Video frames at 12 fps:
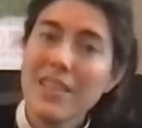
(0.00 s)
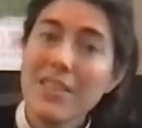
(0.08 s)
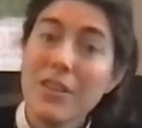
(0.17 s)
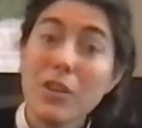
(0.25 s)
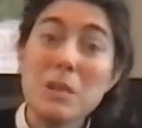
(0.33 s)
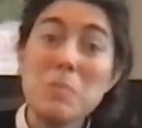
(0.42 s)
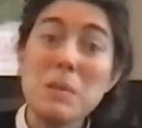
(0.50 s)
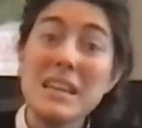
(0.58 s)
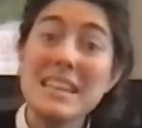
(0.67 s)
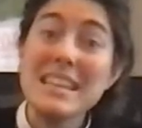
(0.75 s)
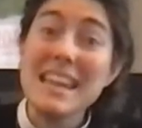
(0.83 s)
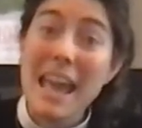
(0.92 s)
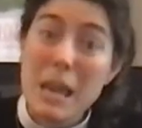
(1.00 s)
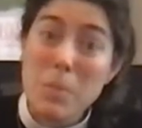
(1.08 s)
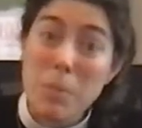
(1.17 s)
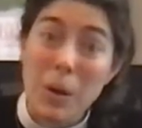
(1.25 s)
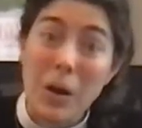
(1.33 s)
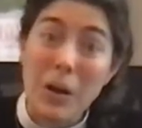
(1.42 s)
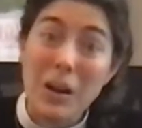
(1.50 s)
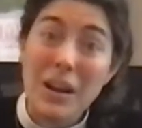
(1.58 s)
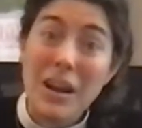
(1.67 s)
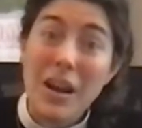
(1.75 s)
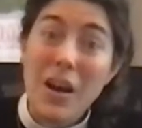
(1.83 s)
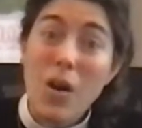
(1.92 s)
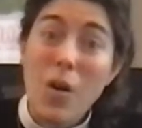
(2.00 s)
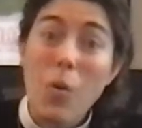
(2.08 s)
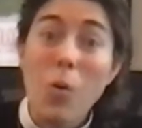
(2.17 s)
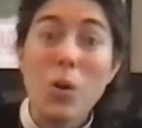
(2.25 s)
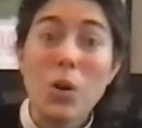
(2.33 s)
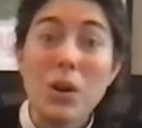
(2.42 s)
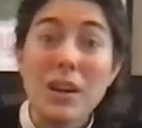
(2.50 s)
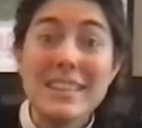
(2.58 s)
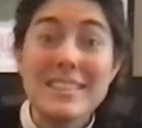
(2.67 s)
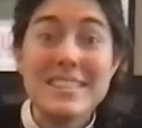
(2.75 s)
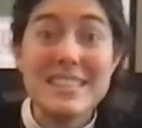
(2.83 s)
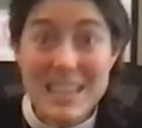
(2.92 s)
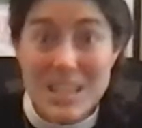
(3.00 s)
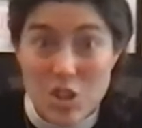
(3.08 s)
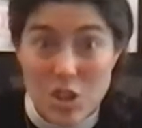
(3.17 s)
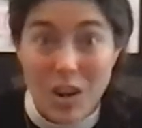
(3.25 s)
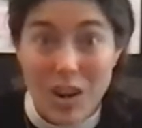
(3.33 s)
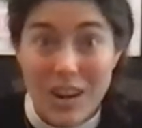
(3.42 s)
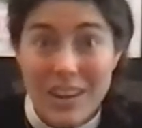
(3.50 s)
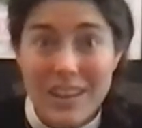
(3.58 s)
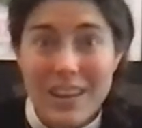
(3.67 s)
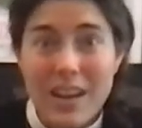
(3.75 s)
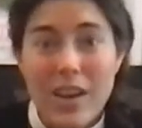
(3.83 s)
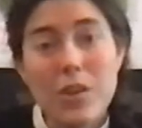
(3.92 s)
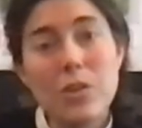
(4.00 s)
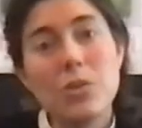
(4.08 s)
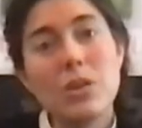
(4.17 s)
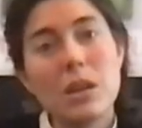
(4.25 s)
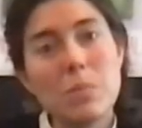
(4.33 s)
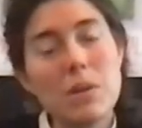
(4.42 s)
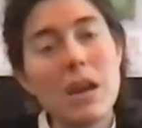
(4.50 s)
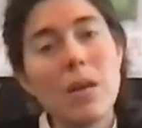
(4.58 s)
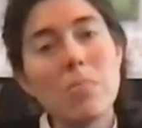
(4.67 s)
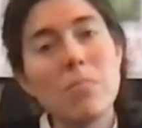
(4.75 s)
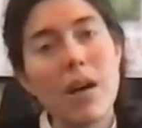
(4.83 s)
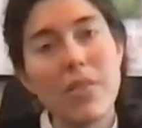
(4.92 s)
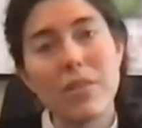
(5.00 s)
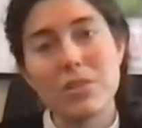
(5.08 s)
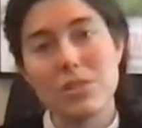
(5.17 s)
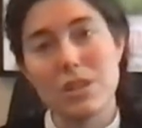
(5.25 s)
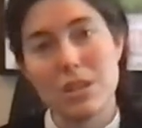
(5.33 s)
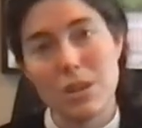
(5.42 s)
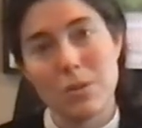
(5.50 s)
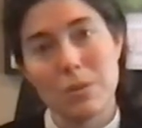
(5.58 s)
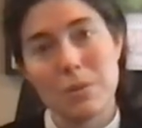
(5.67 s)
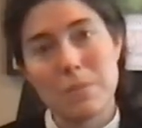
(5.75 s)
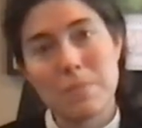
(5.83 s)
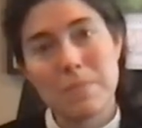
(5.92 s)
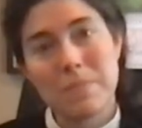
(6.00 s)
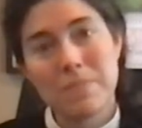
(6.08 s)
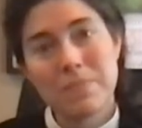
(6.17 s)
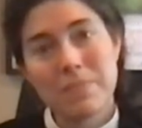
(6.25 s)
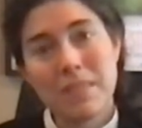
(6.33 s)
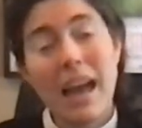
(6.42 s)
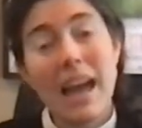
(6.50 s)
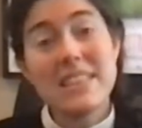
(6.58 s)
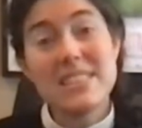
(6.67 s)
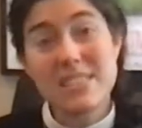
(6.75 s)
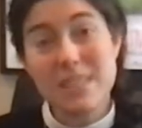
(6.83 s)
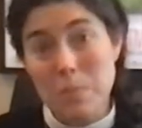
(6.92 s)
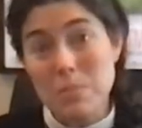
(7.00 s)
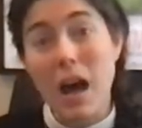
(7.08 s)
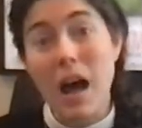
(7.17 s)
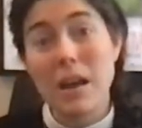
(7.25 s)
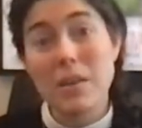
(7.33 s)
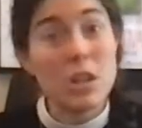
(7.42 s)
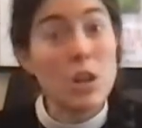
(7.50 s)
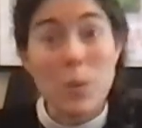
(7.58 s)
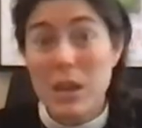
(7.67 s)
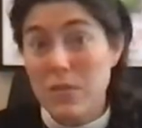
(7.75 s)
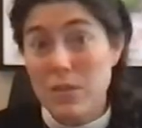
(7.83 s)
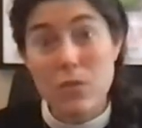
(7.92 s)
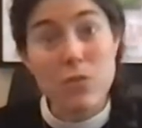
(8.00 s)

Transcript: There can be a neighbor or a teacher who can be a mother to you. And sometimes, you know, even